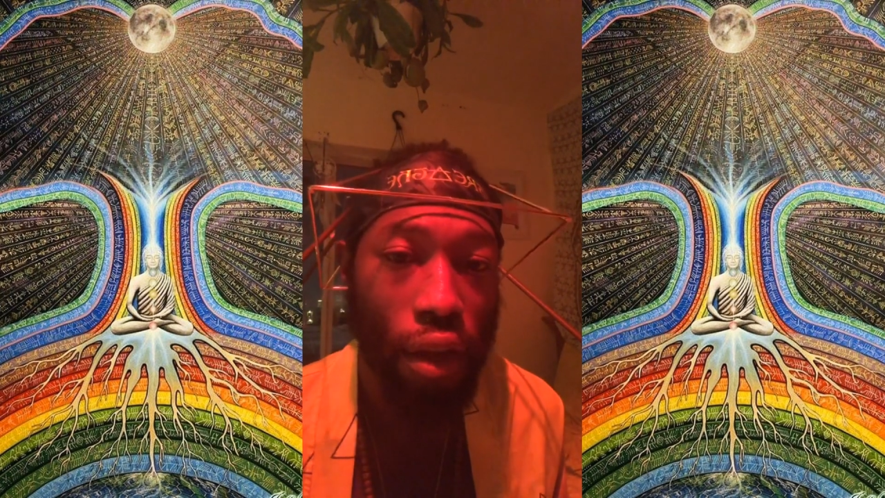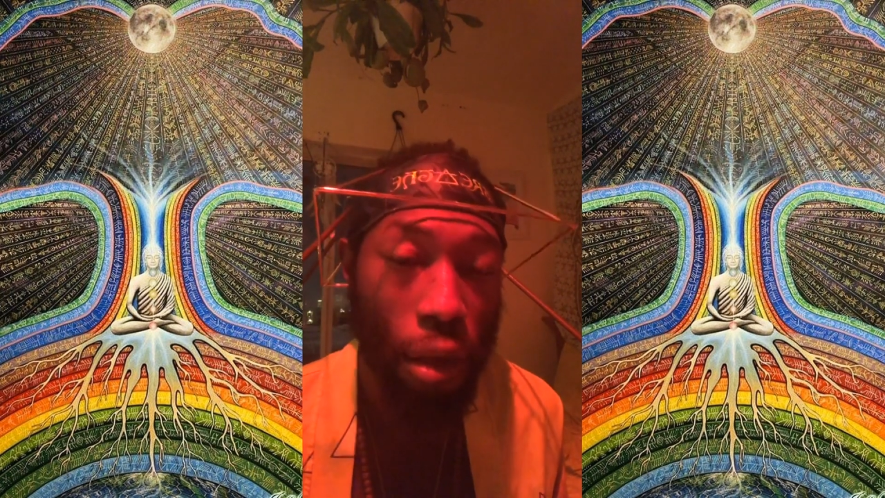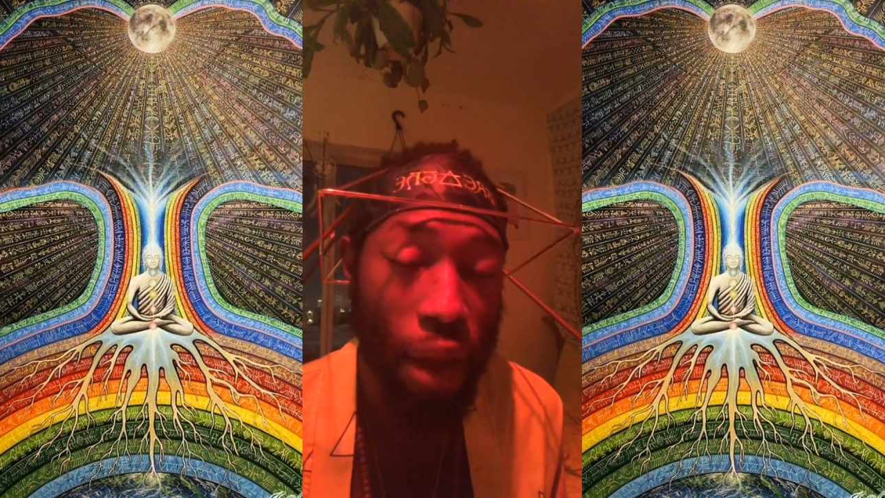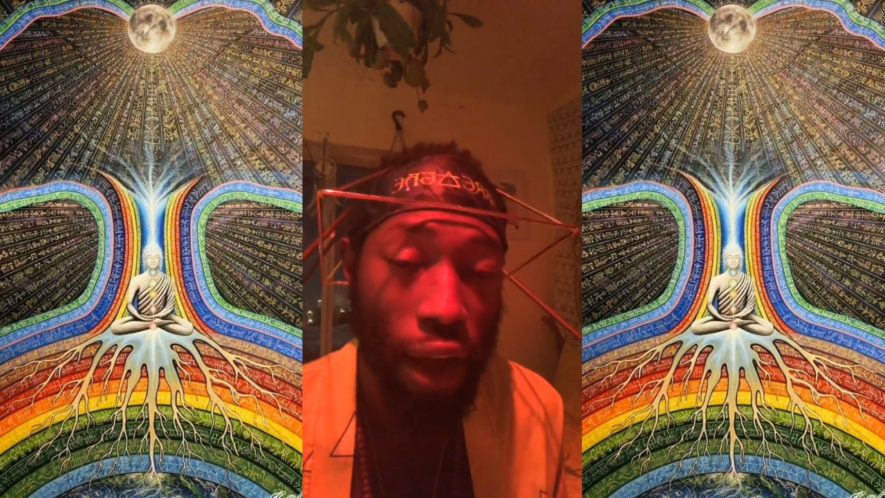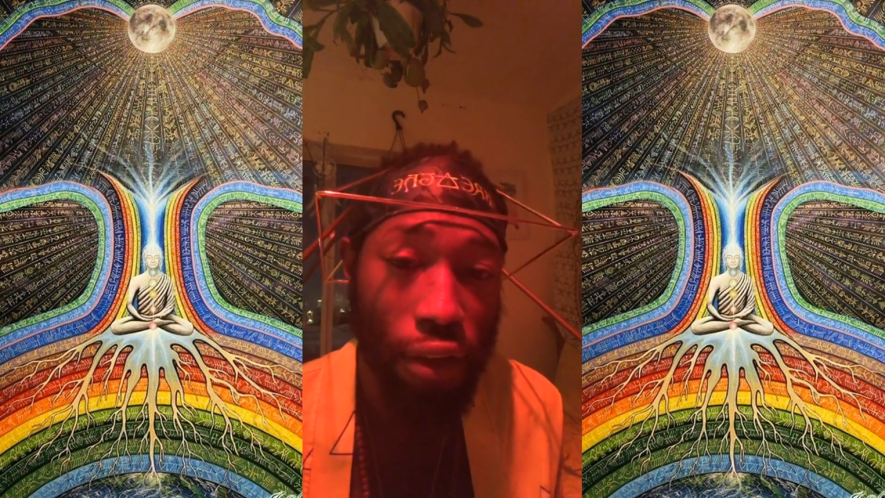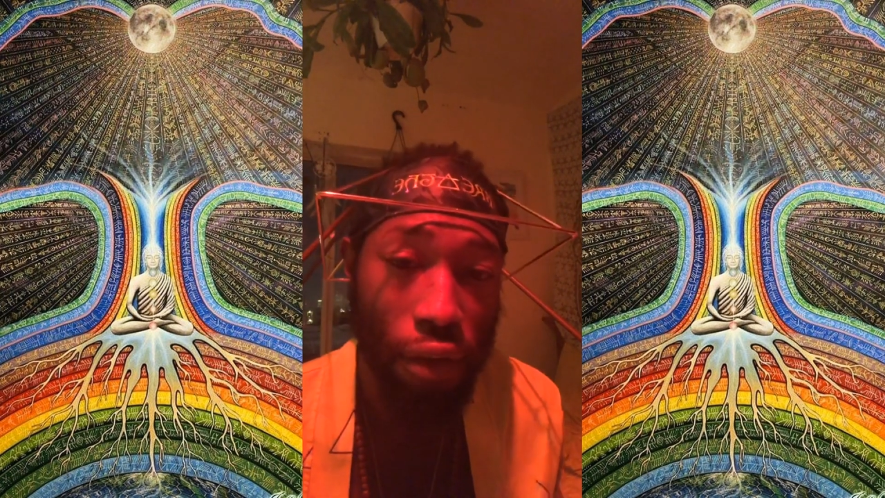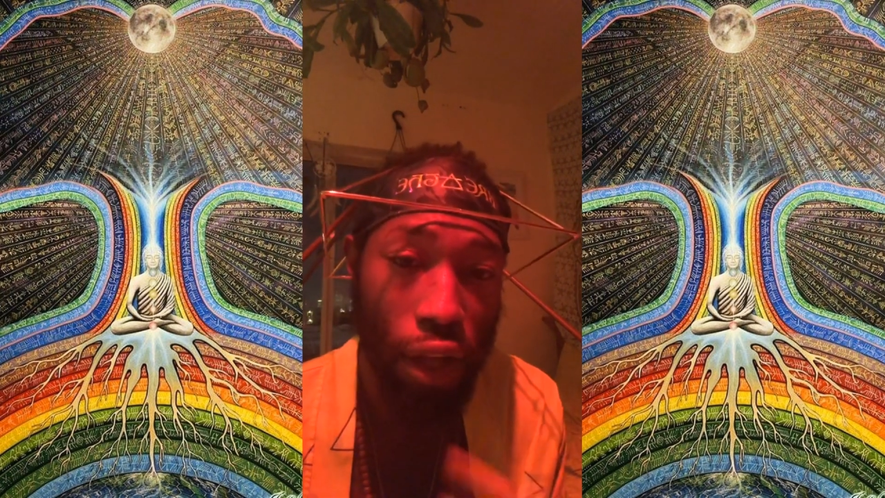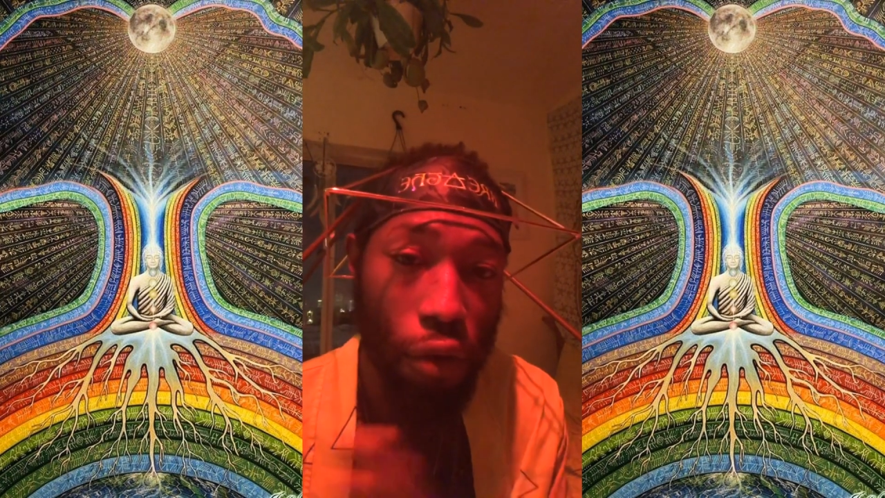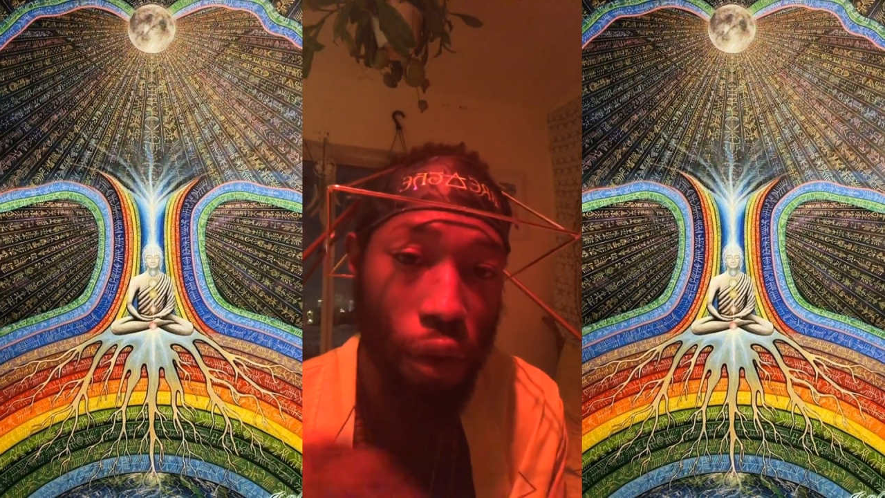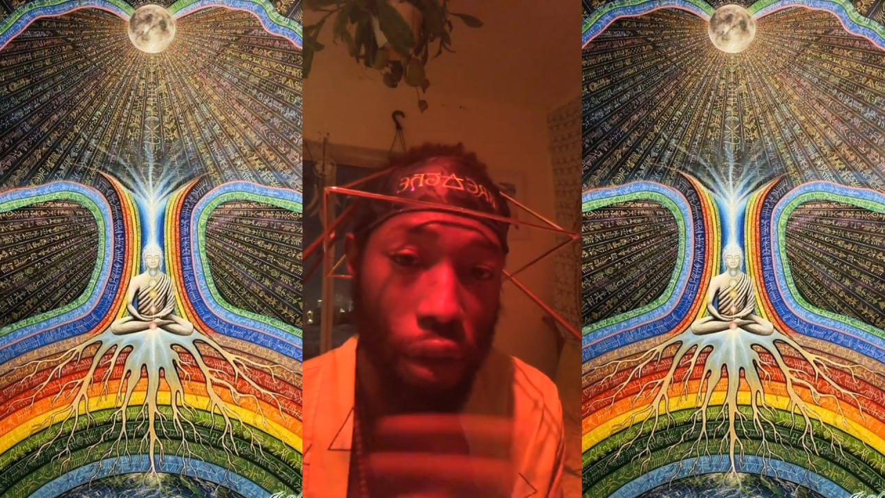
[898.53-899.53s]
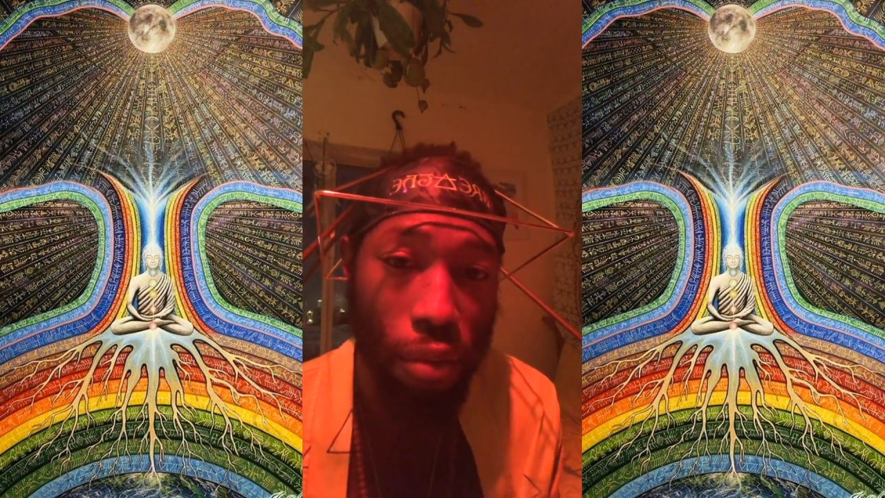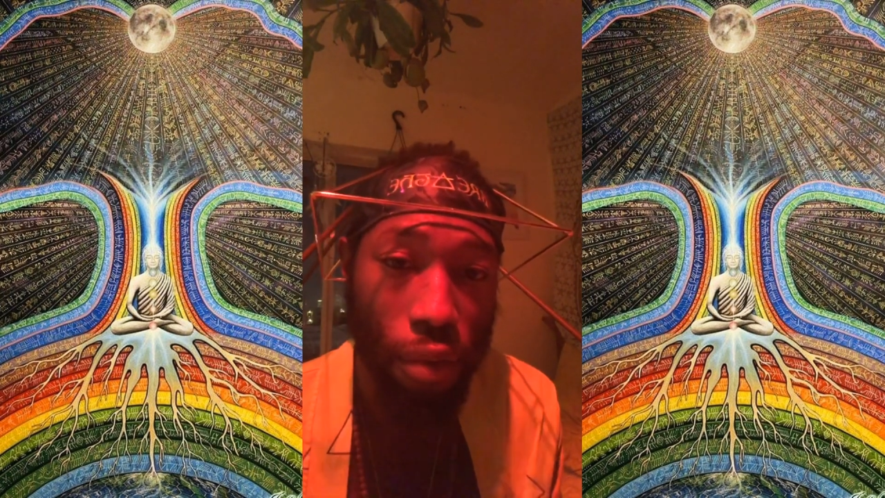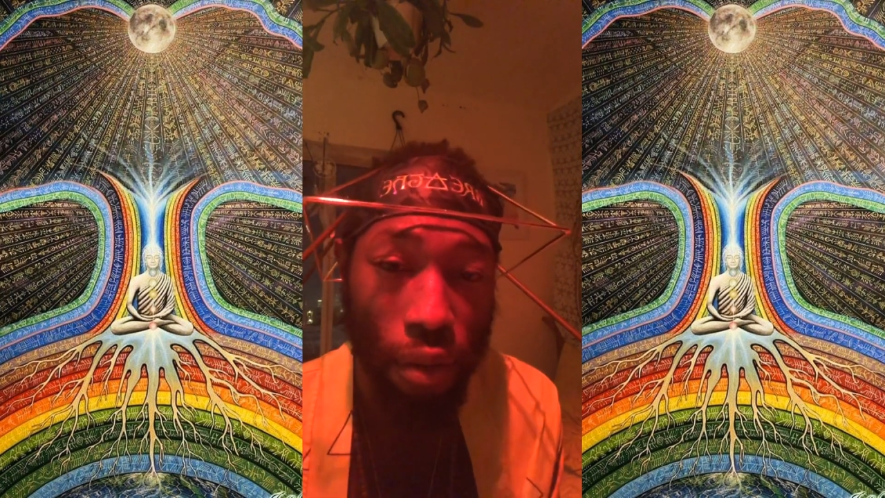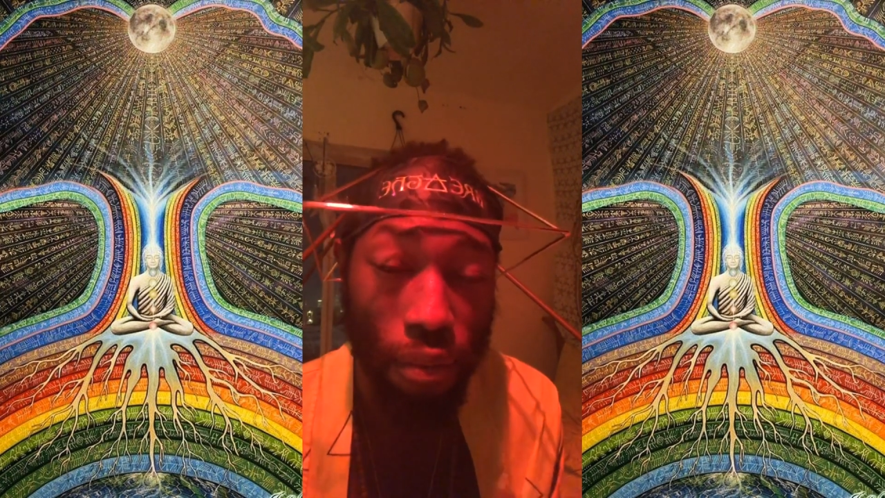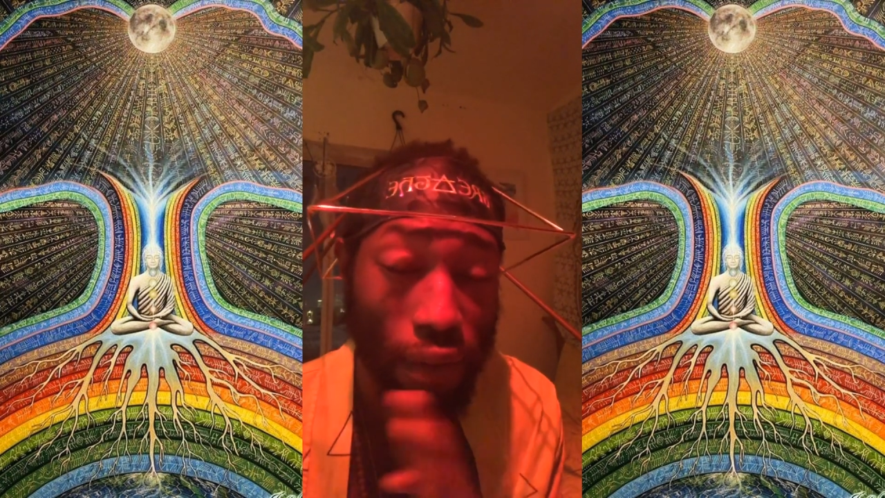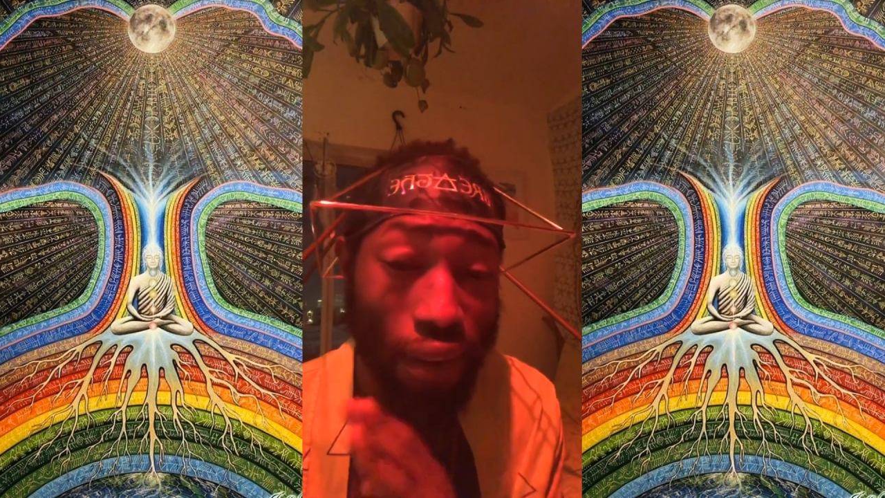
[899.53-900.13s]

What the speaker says: get back to equilibrium,